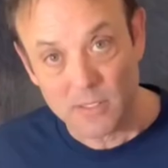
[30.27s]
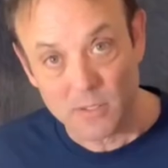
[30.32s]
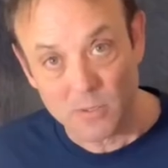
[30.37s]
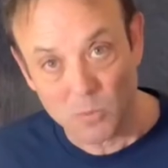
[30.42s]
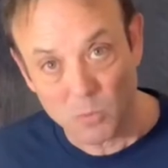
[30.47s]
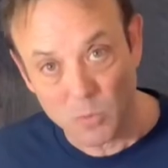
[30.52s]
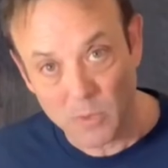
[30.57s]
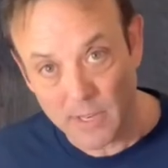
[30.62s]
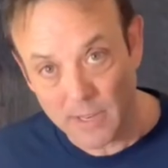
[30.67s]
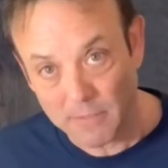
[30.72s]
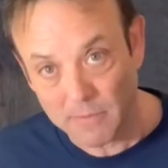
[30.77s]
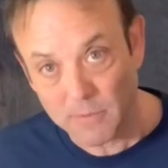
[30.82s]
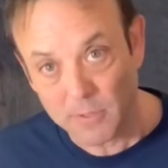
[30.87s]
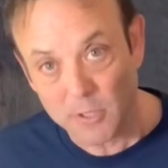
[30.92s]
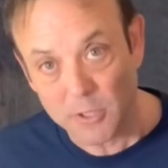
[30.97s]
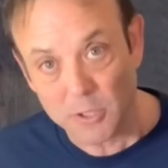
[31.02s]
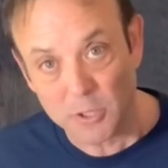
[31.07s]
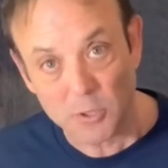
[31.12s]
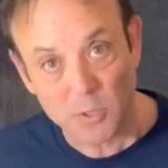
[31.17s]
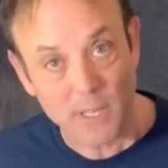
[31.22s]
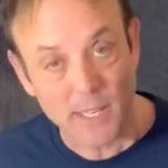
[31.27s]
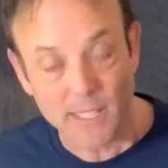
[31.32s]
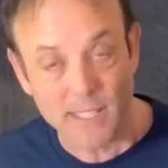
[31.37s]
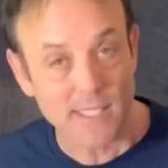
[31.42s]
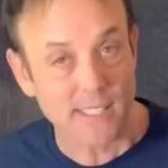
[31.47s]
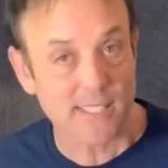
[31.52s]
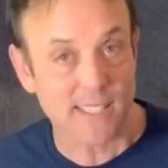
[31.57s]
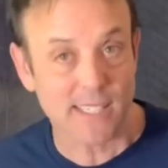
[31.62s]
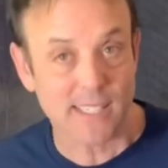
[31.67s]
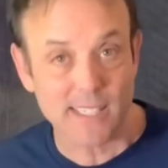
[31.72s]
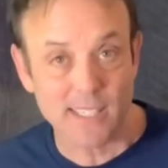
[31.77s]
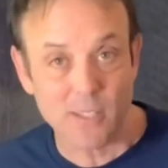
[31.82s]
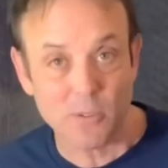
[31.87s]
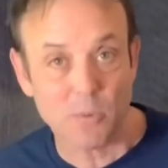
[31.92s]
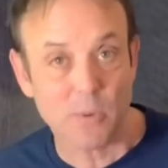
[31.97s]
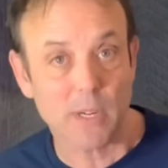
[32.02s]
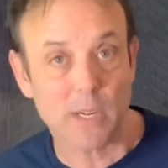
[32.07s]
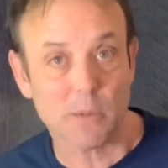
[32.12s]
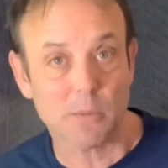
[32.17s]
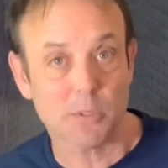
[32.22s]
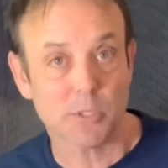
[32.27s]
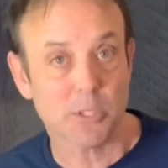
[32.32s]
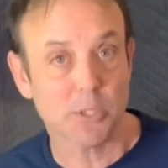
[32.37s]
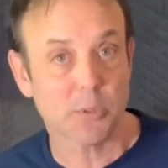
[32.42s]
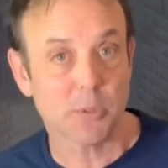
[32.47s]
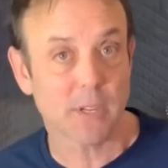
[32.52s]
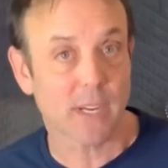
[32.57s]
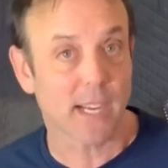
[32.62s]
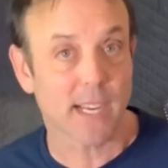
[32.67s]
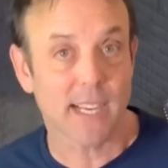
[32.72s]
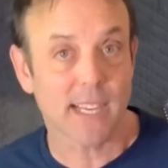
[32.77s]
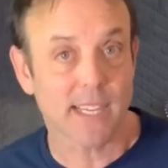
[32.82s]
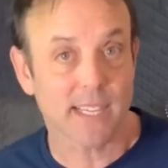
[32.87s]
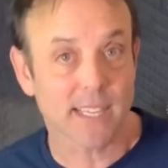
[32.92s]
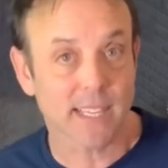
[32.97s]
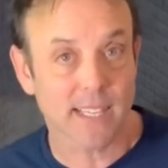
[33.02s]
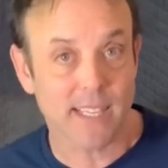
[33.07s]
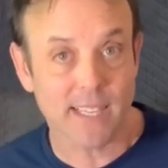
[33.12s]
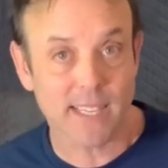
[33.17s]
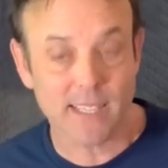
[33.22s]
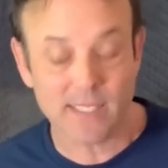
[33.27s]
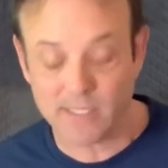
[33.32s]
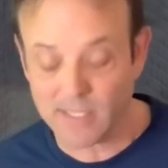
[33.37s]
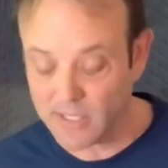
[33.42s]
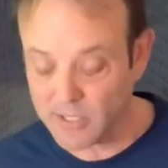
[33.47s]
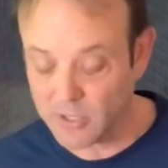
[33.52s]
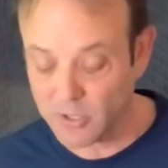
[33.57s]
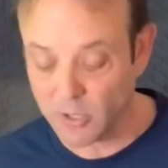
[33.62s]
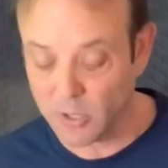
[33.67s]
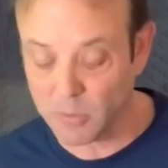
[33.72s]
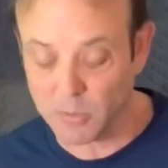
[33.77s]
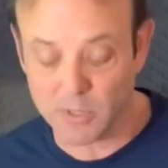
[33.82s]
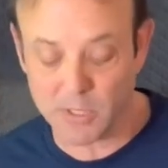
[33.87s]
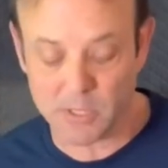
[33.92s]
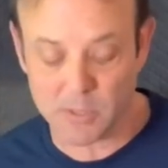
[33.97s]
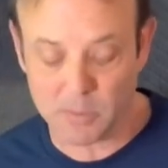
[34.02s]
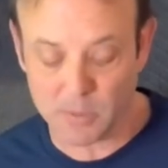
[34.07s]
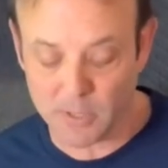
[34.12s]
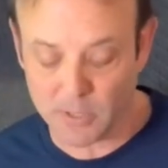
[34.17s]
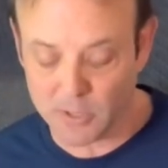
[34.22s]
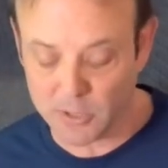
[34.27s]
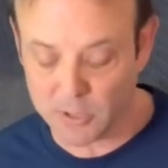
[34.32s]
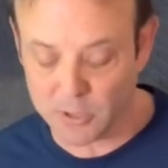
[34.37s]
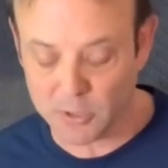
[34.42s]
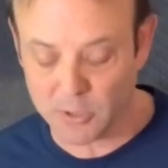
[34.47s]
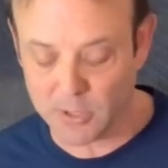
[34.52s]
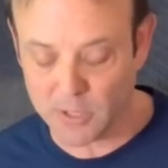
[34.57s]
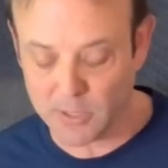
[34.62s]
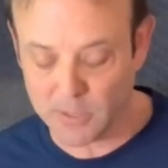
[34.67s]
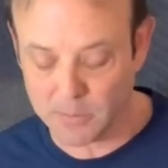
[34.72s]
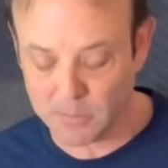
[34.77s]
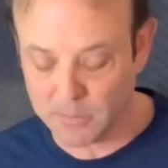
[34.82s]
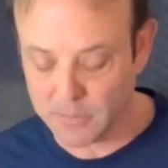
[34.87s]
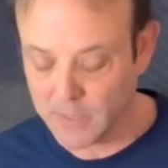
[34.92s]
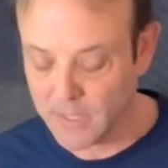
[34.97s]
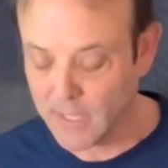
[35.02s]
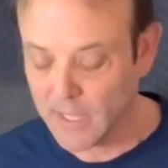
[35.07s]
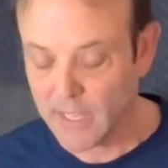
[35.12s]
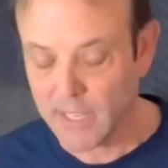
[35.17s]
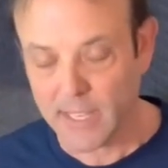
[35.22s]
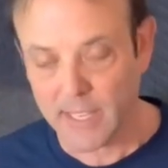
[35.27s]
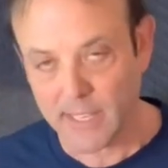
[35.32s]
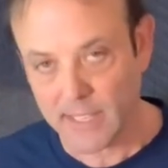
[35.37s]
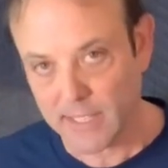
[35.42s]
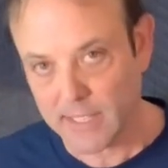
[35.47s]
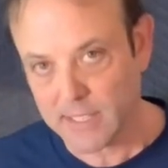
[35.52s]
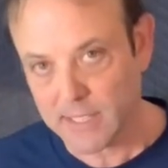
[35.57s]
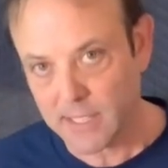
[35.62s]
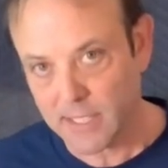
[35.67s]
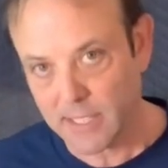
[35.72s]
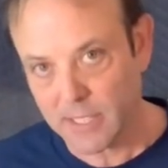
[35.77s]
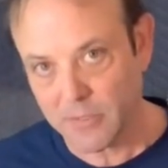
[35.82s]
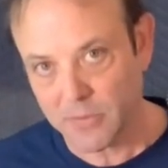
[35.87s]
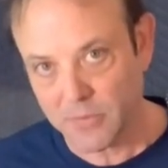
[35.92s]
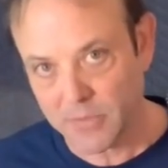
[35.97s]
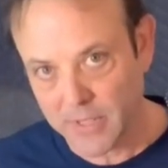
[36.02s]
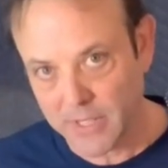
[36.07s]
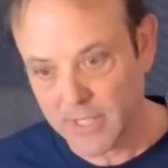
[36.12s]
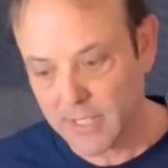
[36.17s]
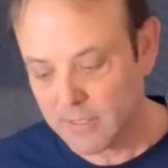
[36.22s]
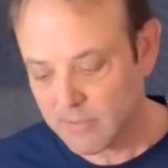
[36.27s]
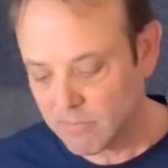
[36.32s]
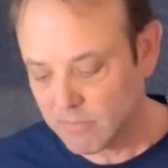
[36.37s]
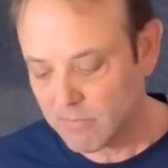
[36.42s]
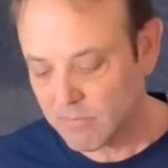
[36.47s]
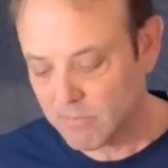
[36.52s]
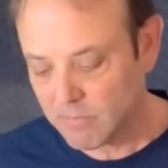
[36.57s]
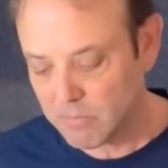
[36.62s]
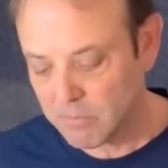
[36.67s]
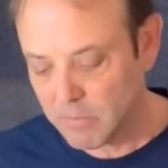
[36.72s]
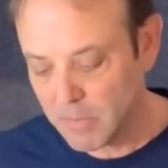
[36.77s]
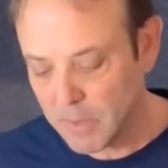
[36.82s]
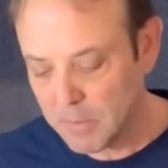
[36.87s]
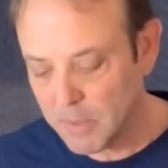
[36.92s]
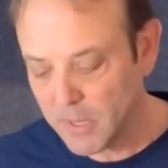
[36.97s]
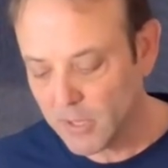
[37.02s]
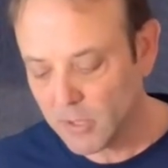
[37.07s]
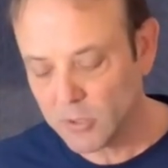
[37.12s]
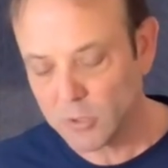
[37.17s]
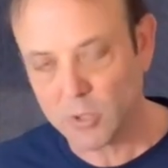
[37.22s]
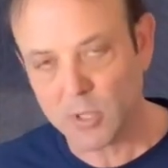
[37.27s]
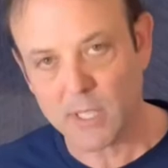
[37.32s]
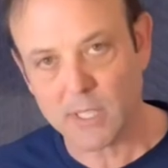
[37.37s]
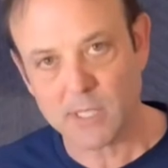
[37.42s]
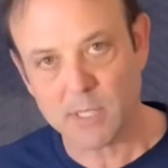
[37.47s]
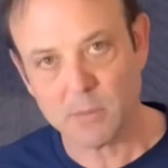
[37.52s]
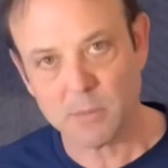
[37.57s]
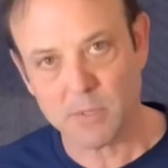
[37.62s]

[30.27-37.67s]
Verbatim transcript: when I first tried this, I didn't know what I was doing. I had to guess. I started with the smallest drum and I decided that maybe I'll try something